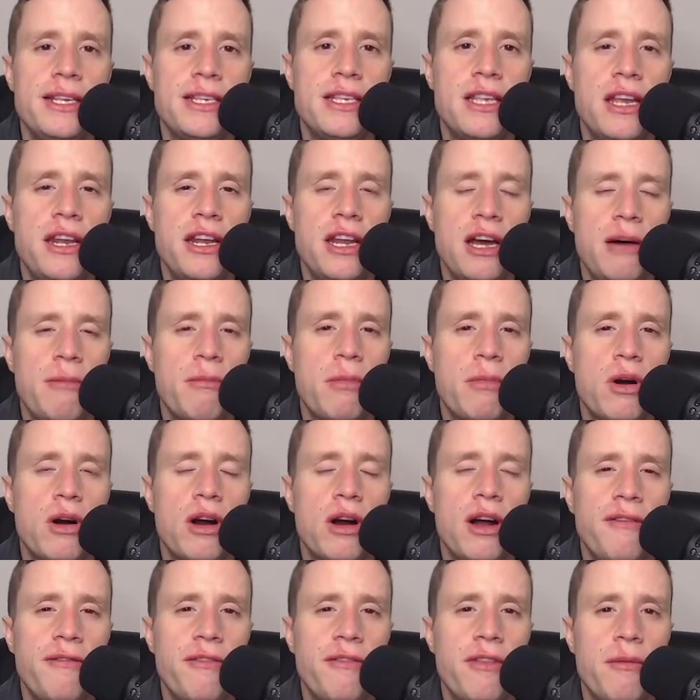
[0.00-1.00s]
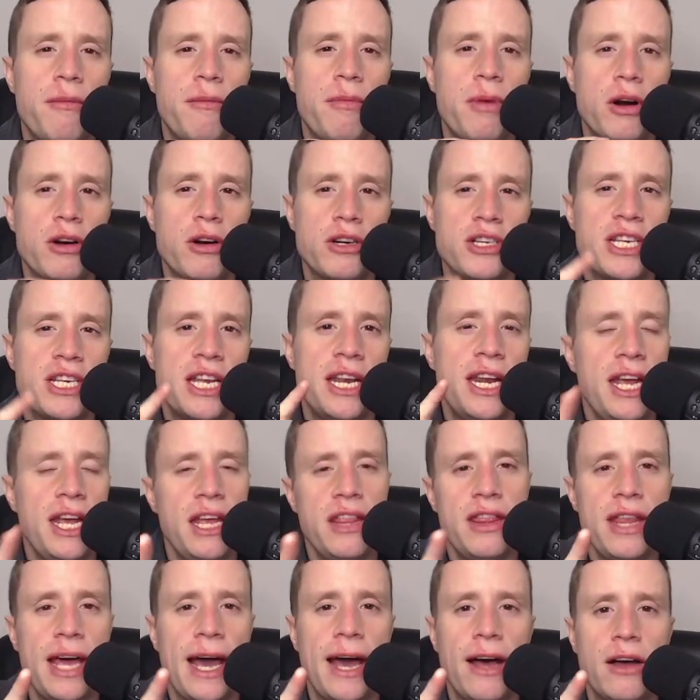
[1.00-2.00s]
the number of the person
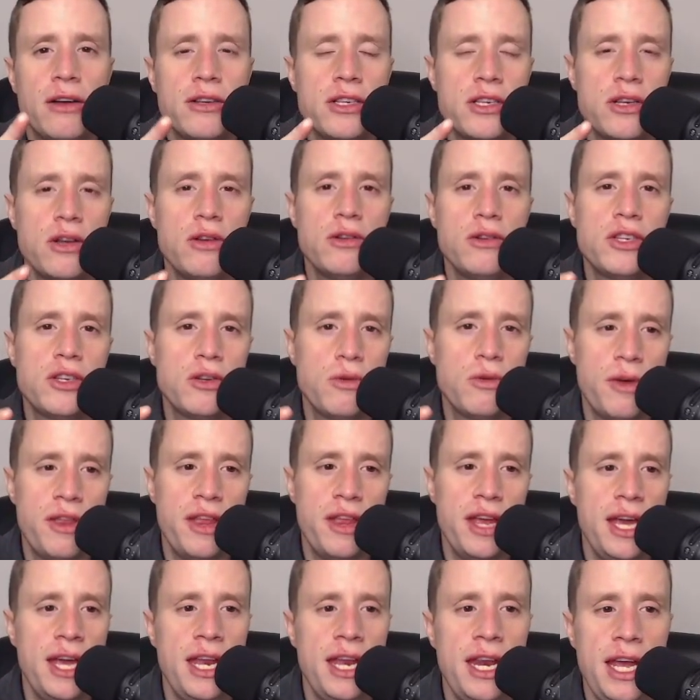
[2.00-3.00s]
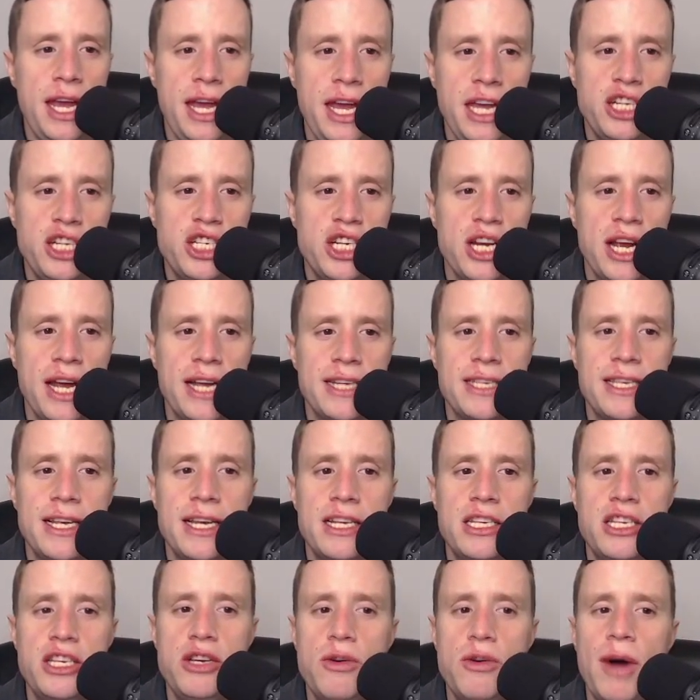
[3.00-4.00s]
in the household. So within each
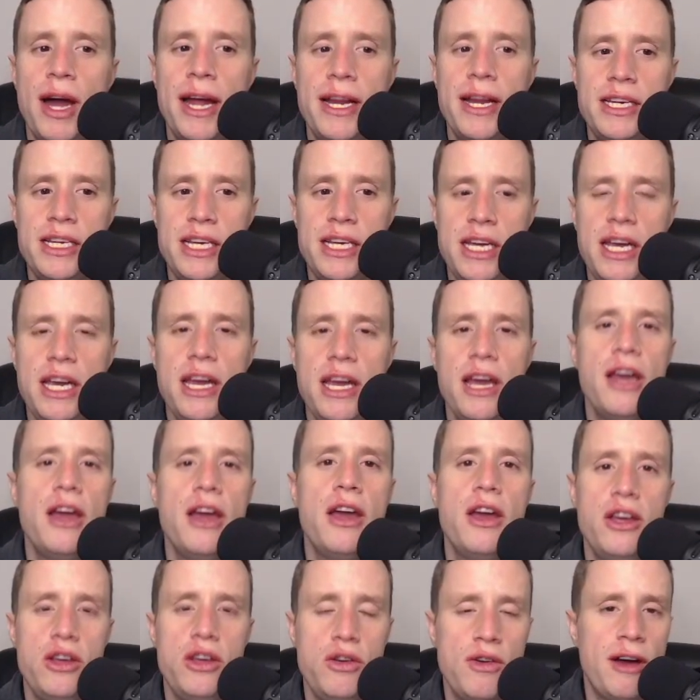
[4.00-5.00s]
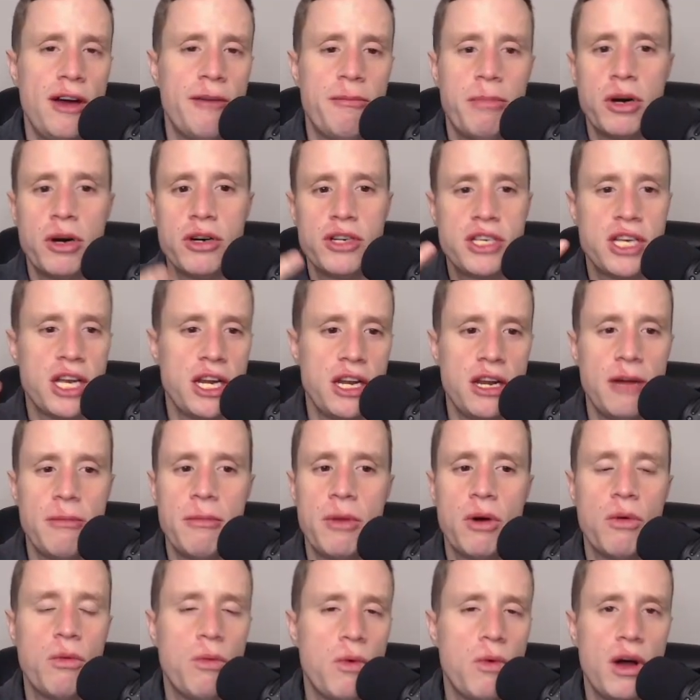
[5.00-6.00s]
SSUID, you have person
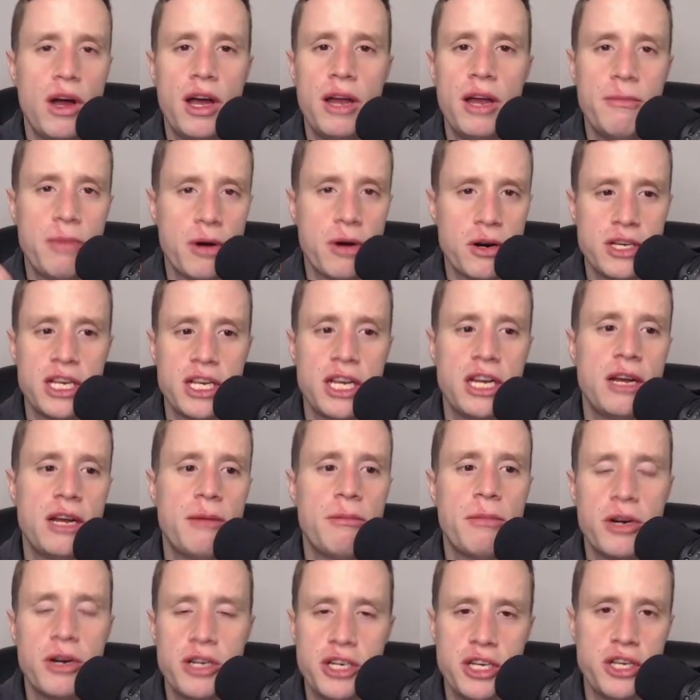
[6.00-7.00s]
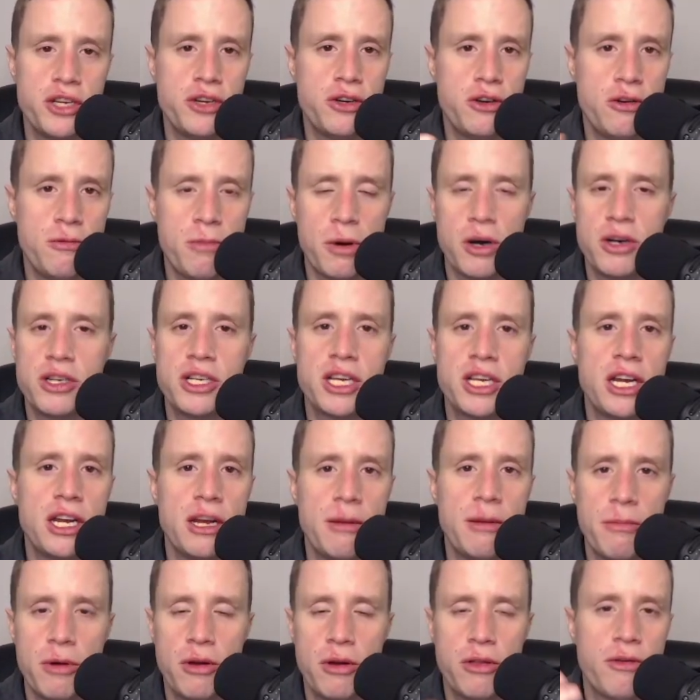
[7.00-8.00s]
number 1, person number 2, person
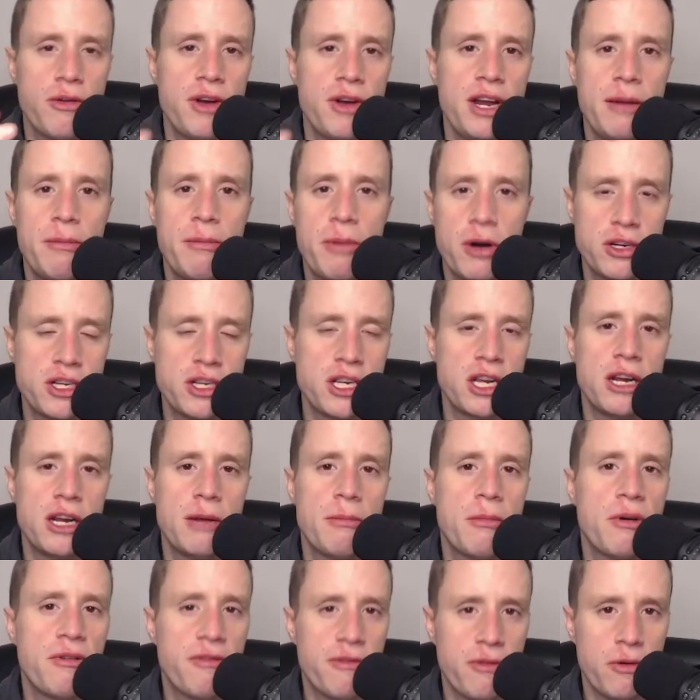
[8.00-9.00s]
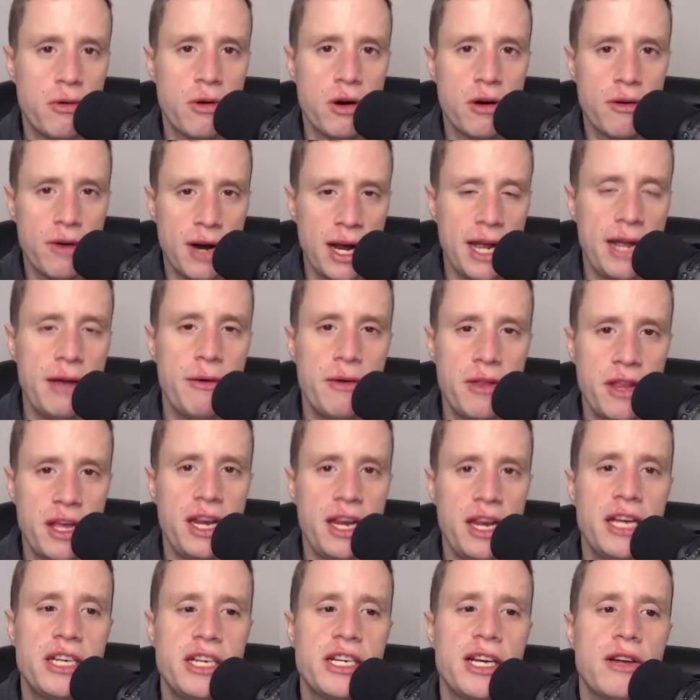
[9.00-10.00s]
number 3, person number 4, right?
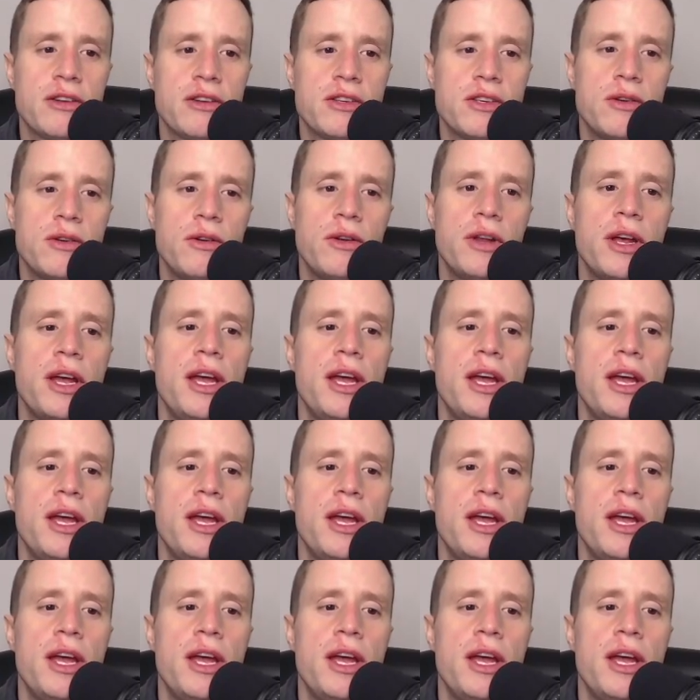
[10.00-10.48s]
Within each household.